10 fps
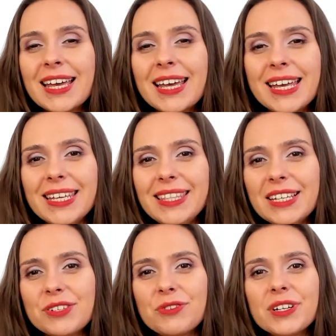it is
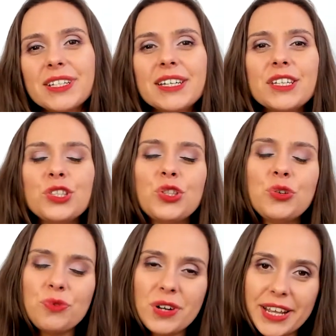already too
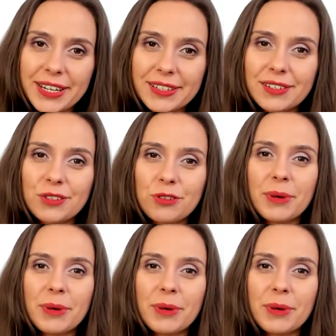late to make